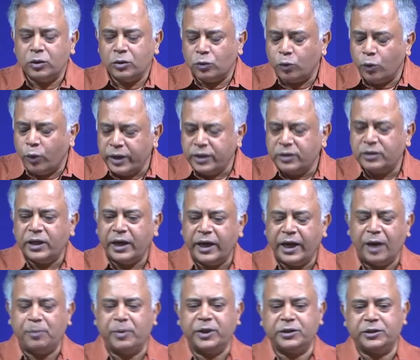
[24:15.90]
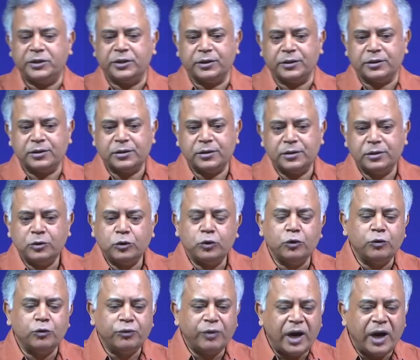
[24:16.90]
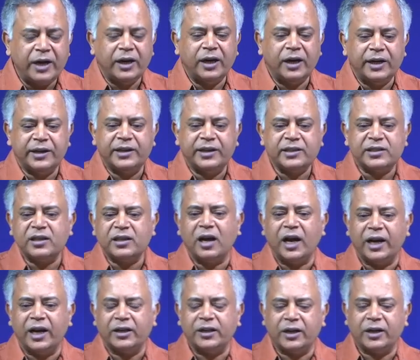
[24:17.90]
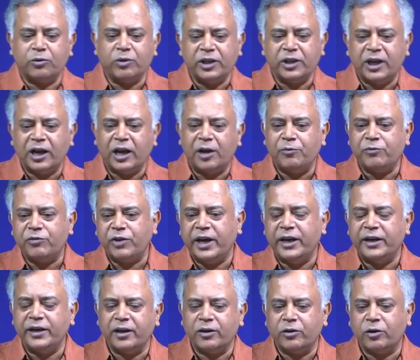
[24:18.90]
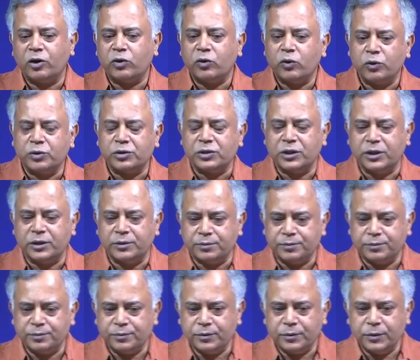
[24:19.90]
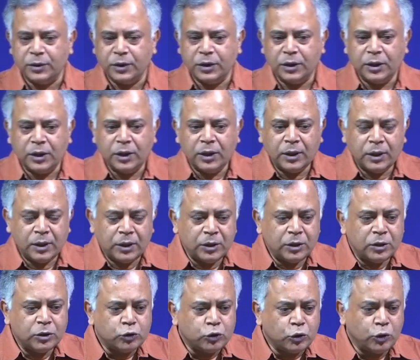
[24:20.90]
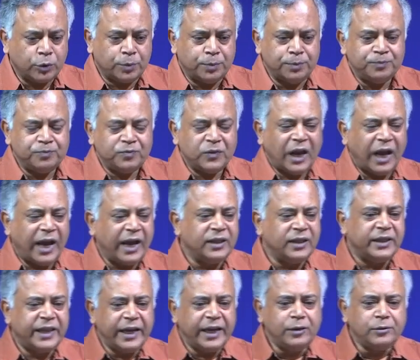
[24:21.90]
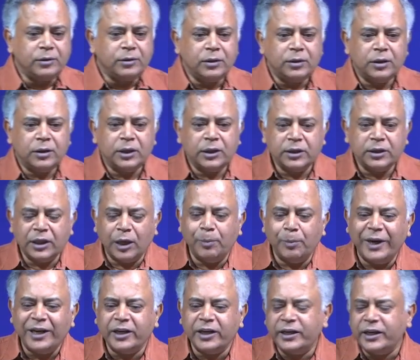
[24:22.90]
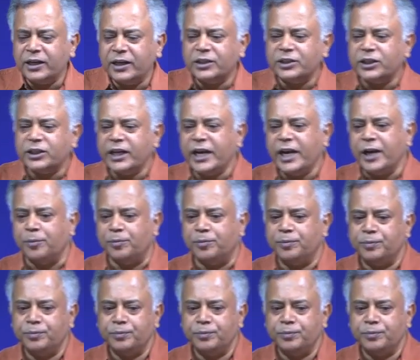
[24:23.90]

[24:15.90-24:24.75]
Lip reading: with the apertures to finally decide that whether I am finer or coarser. So, and then the material shape,